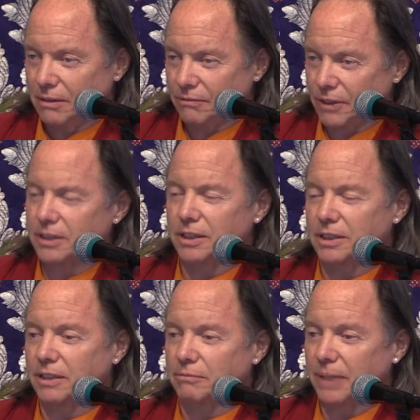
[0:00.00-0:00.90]

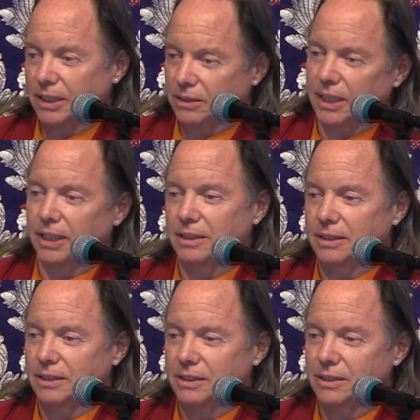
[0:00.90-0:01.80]
verses of Maitreya.
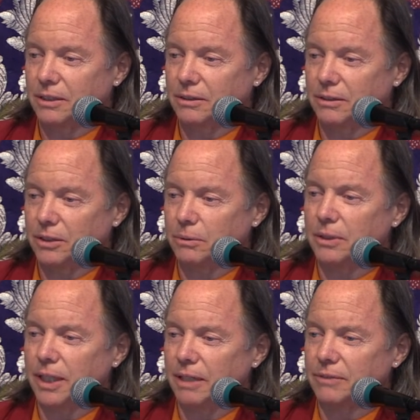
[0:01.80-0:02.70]
So you
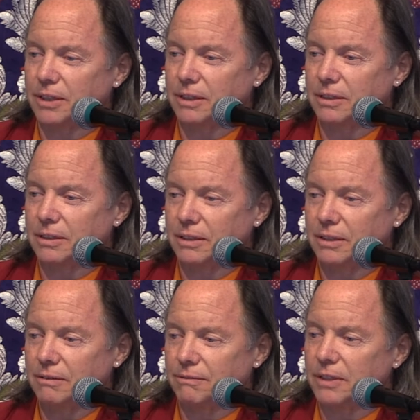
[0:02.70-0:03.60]
will have the
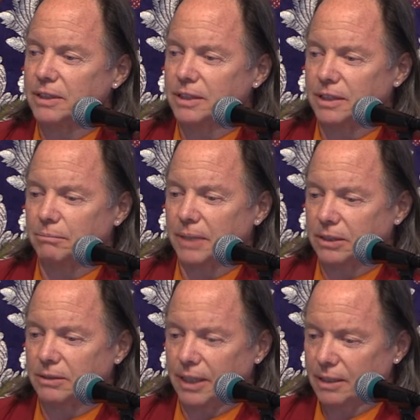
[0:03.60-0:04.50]
verses of
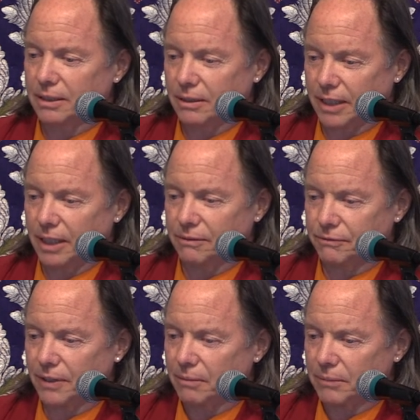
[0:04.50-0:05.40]
Maitreya, okay?
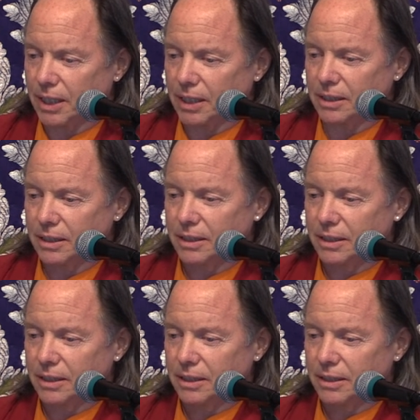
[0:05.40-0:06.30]
From the
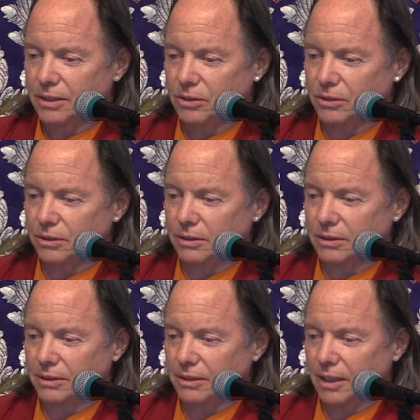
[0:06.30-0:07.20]

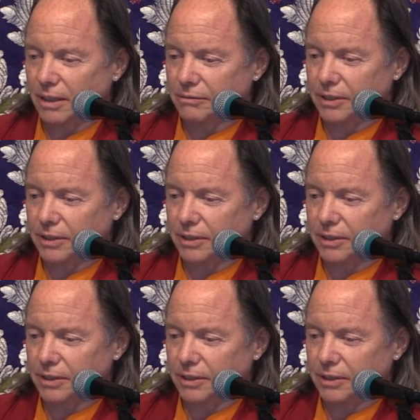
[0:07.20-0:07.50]
Jewel of